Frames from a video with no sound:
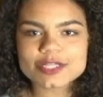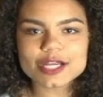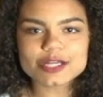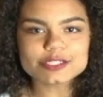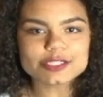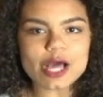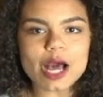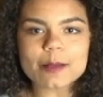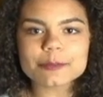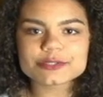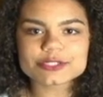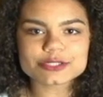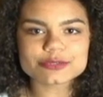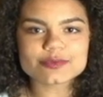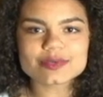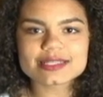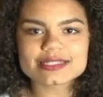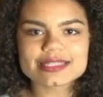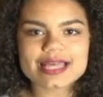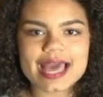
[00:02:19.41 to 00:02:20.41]

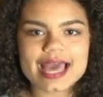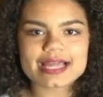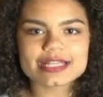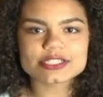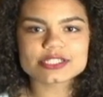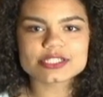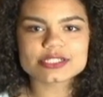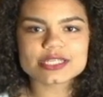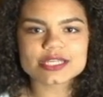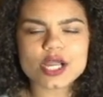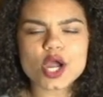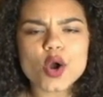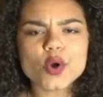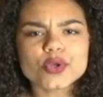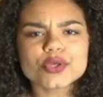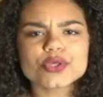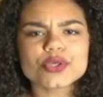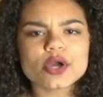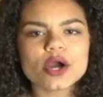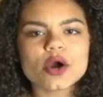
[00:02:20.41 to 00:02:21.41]
adoption was that? And she's like, oh,
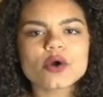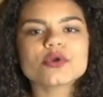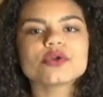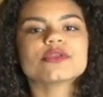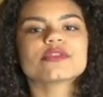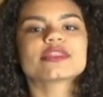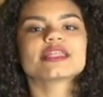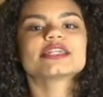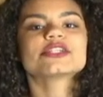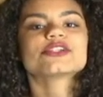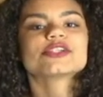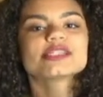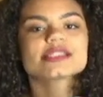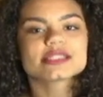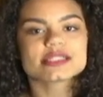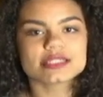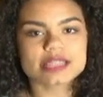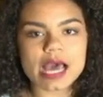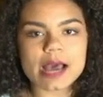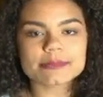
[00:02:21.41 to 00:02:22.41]
you, oh, you think
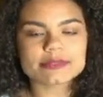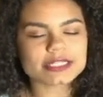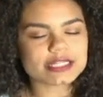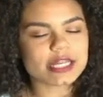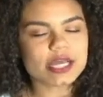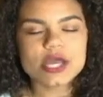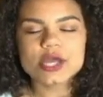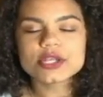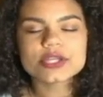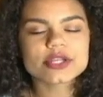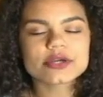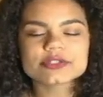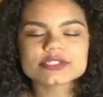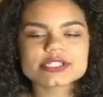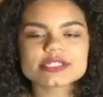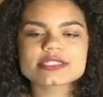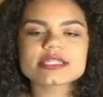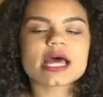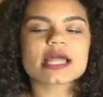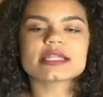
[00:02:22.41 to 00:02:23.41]
she's adopted? No,
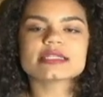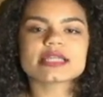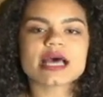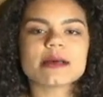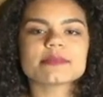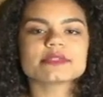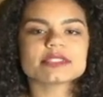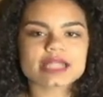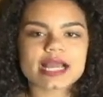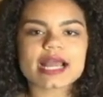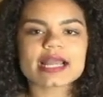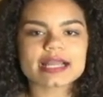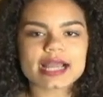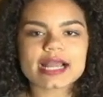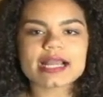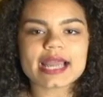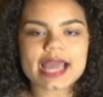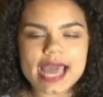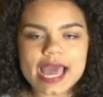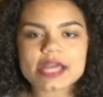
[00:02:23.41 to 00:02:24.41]
she's not adopted. I,
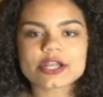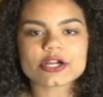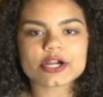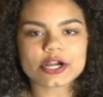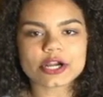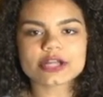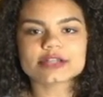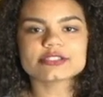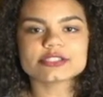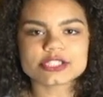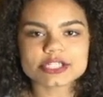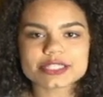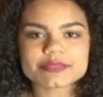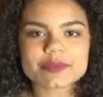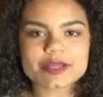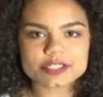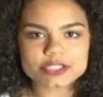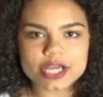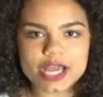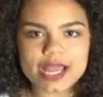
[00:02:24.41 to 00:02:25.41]
I had her. She's
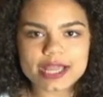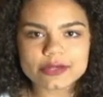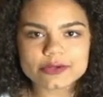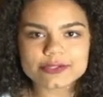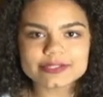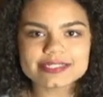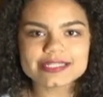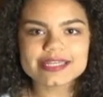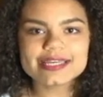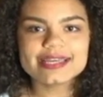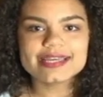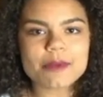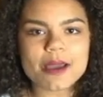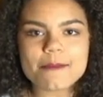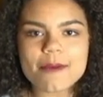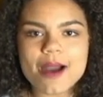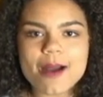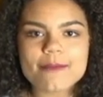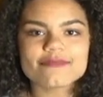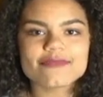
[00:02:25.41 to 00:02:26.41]
my child. And my
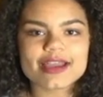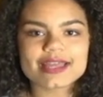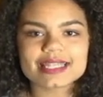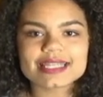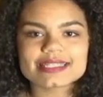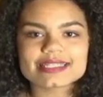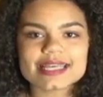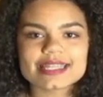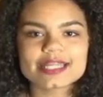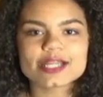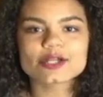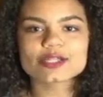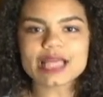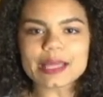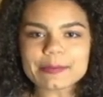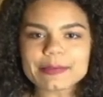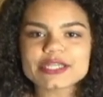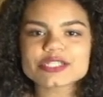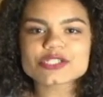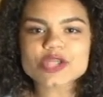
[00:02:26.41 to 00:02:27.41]
mom finally said, here,
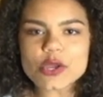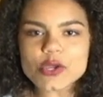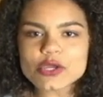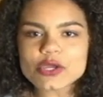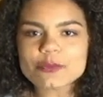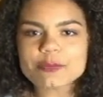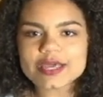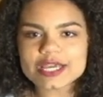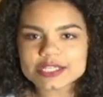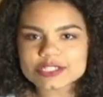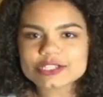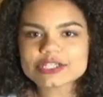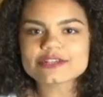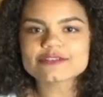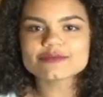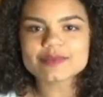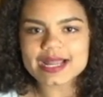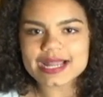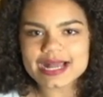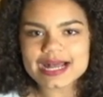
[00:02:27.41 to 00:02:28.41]
let me show you a picture
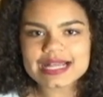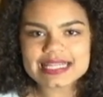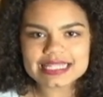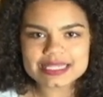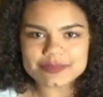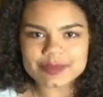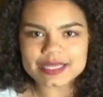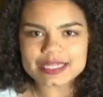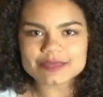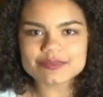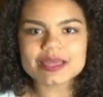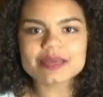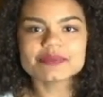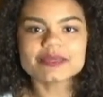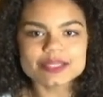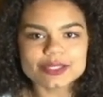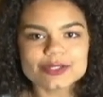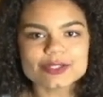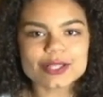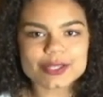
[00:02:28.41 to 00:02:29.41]
of my husband.
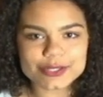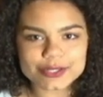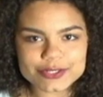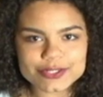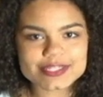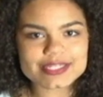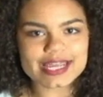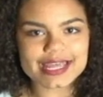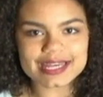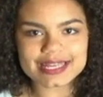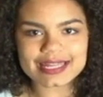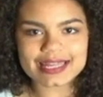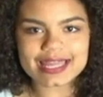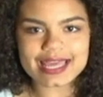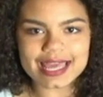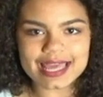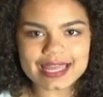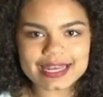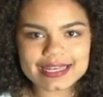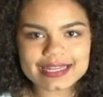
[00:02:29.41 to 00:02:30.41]
Maybe you'll understand
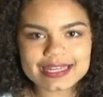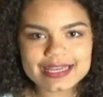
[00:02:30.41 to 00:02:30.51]
then.